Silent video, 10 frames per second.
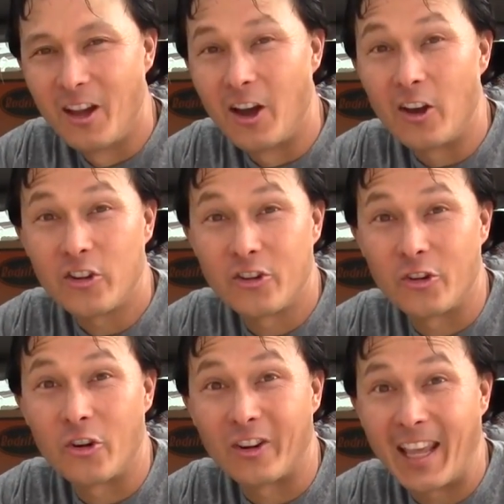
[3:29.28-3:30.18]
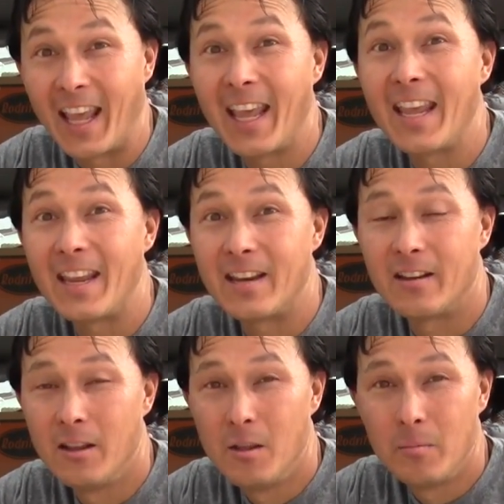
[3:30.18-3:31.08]
uh, sugar
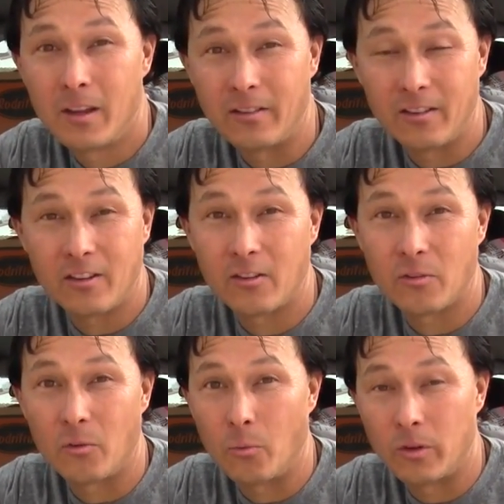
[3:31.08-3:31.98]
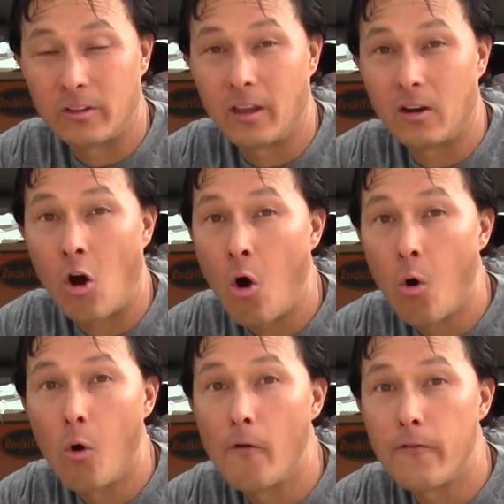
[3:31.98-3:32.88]
cane. Because this is, once again, a
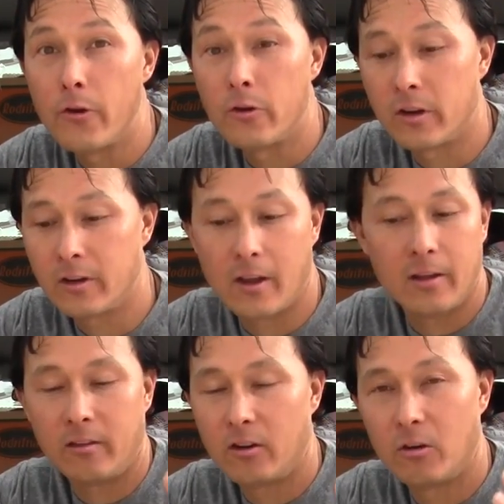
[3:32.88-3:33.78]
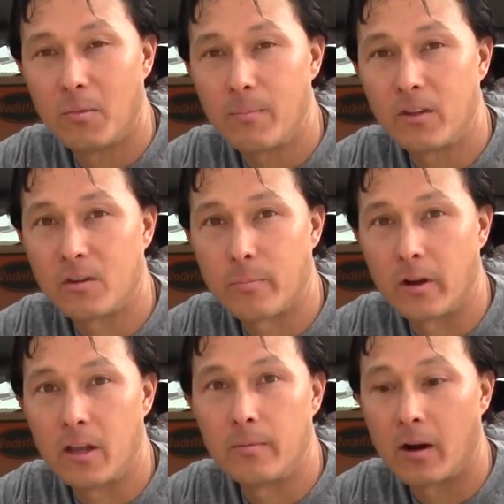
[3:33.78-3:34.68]
whole food. And yeah, you know, it might be
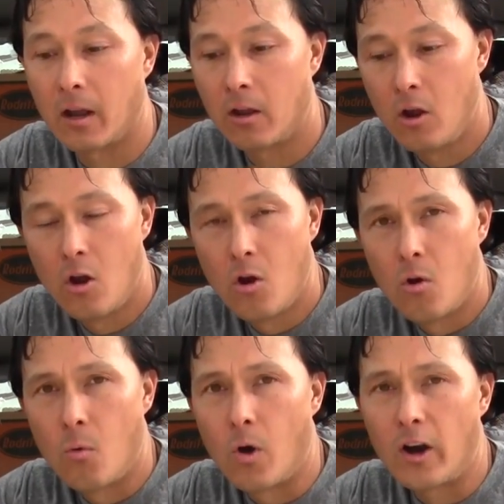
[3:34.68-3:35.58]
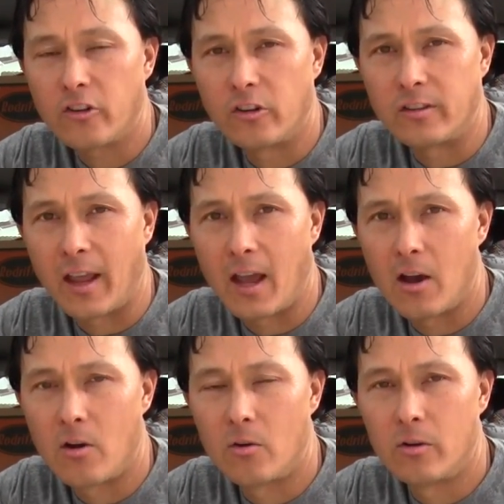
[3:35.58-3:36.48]
sprayed, but I wash it
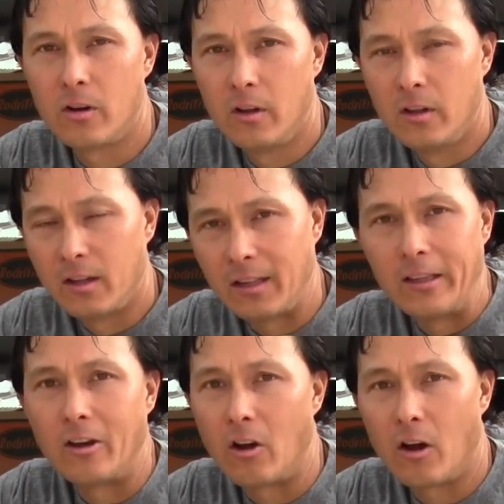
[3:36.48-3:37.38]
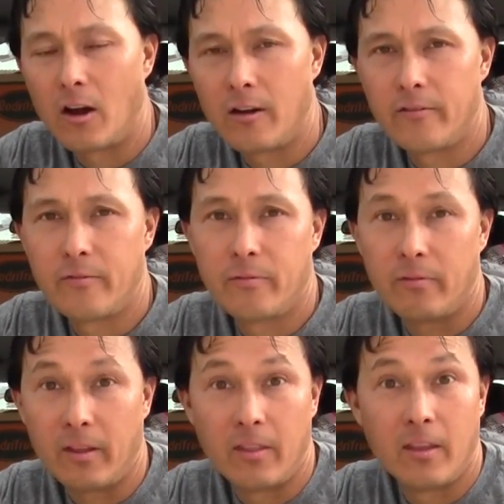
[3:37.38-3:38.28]
down, clean it off,
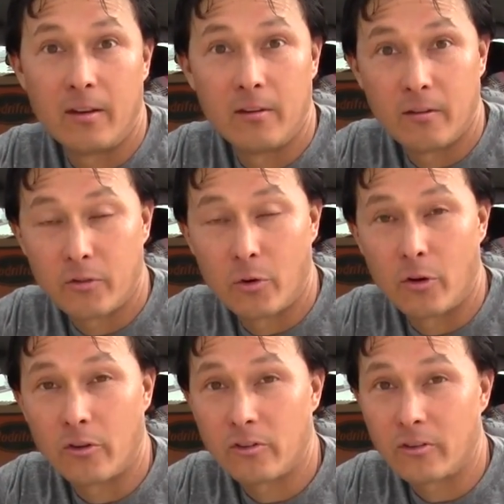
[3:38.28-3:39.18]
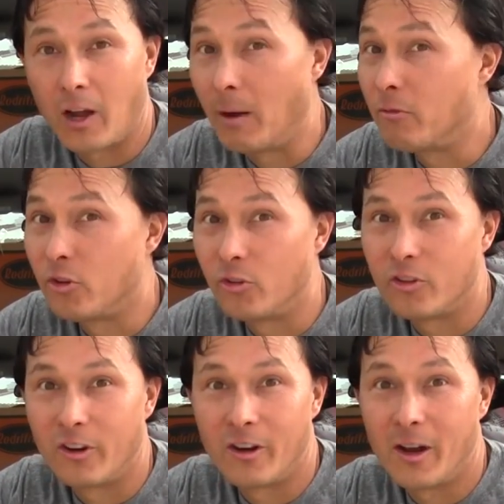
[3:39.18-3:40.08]
and then of course I'm
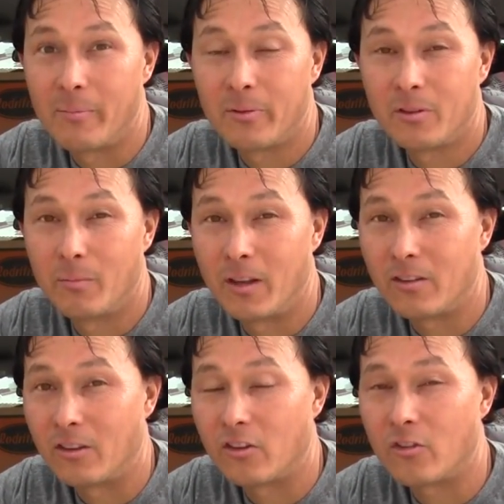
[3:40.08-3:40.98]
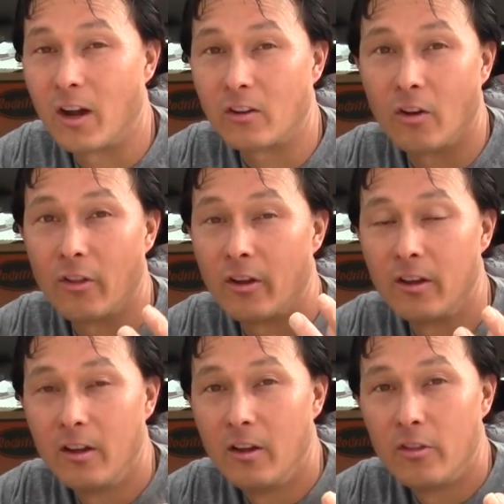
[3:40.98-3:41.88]
juicing it up to basically extract all
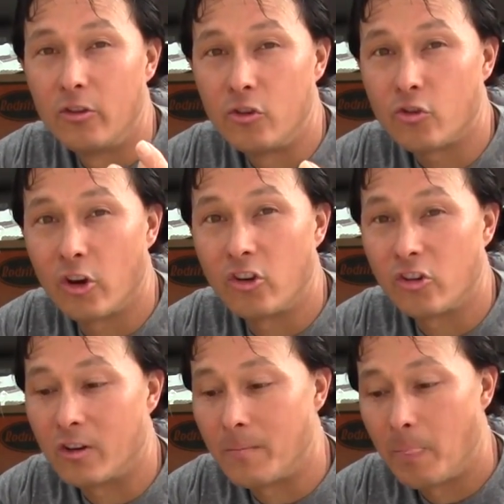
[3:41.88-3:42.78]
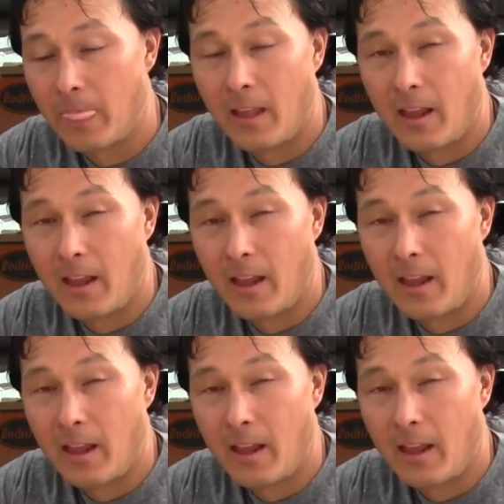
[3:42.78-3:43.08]
the, the nutrition